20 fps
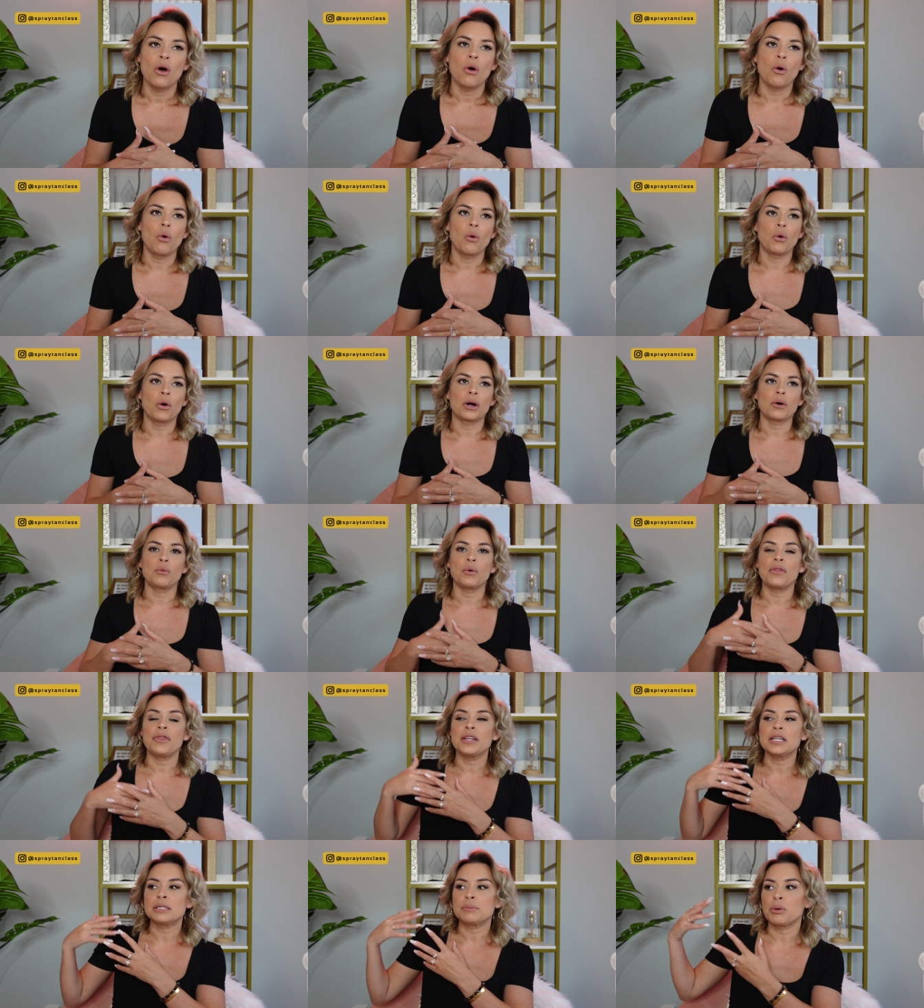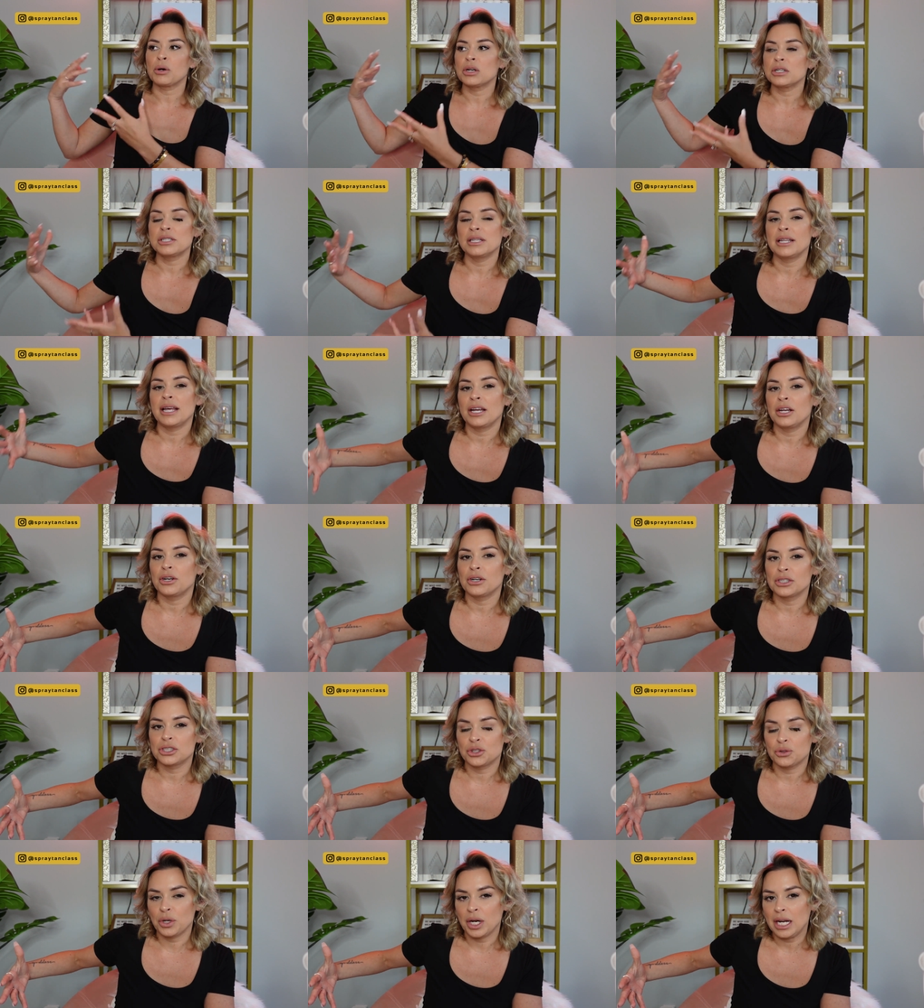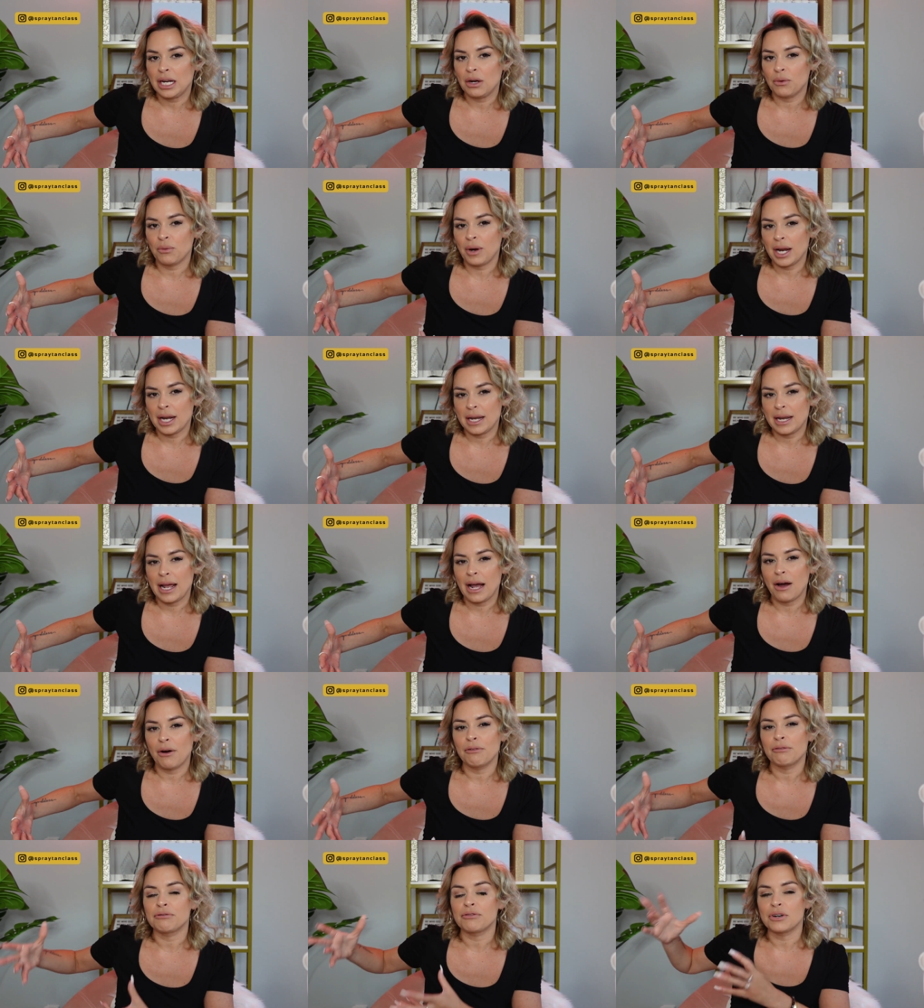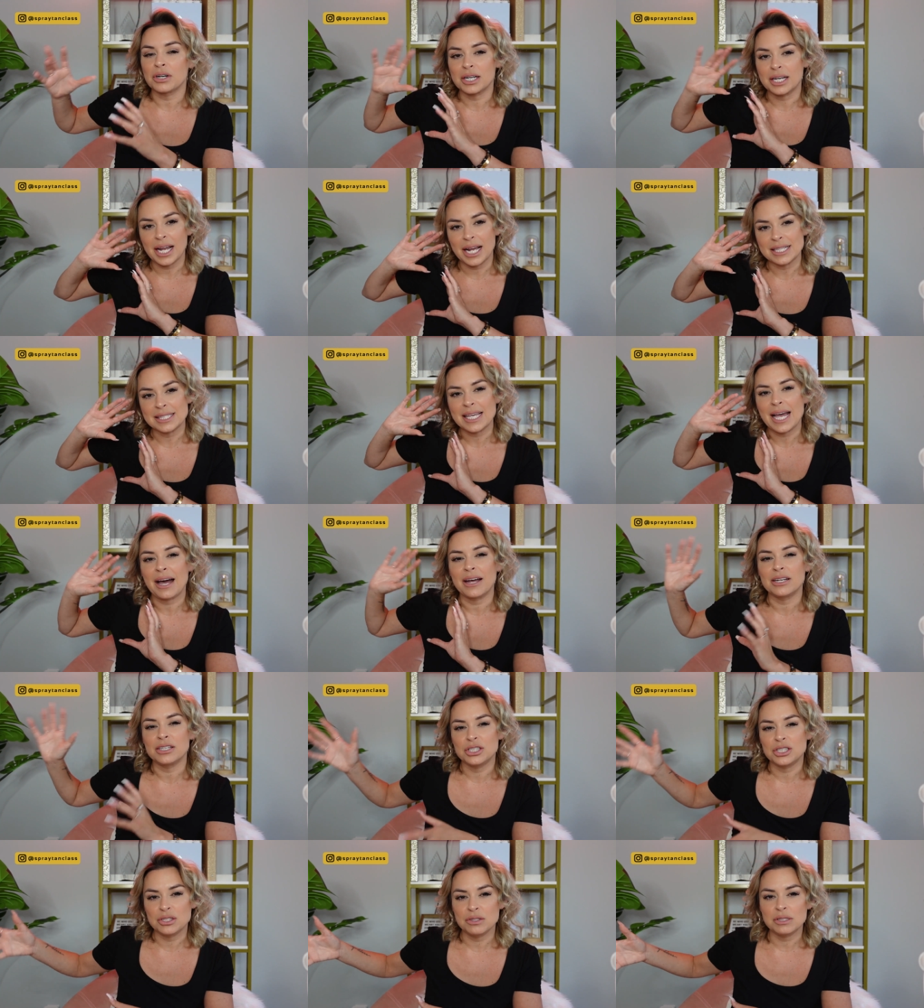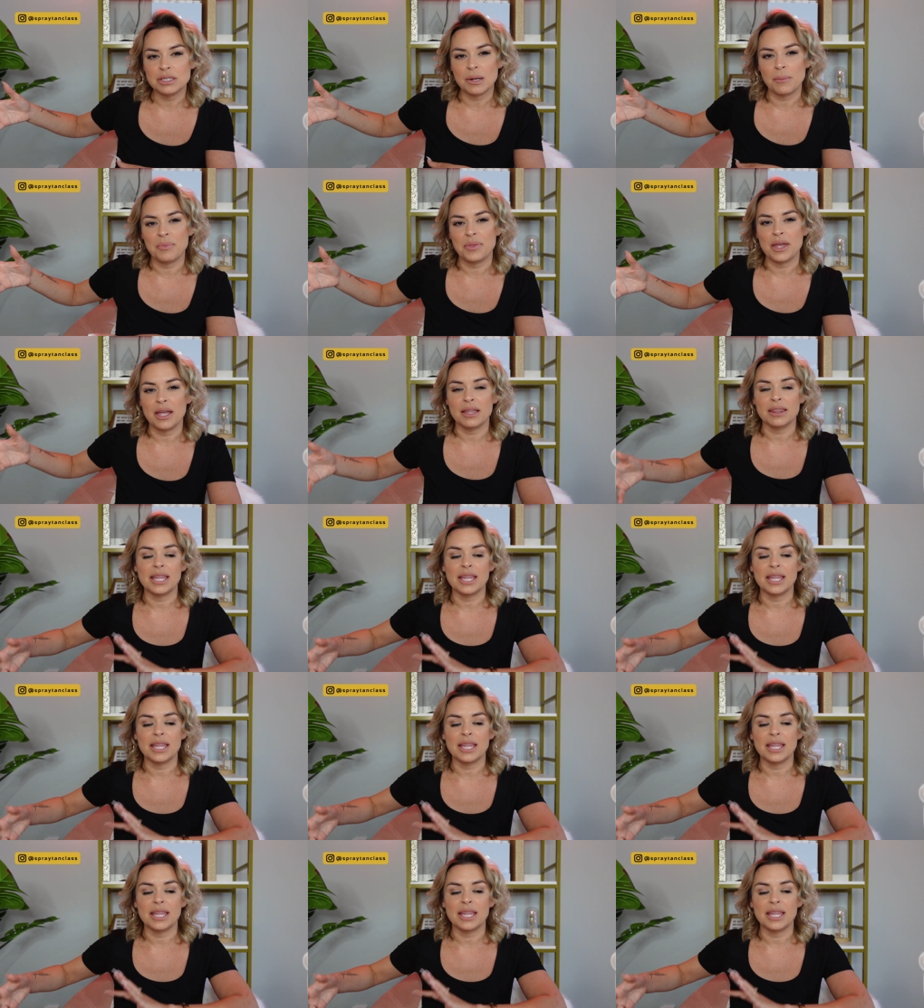or when this person that you're training right now forgets how to do something,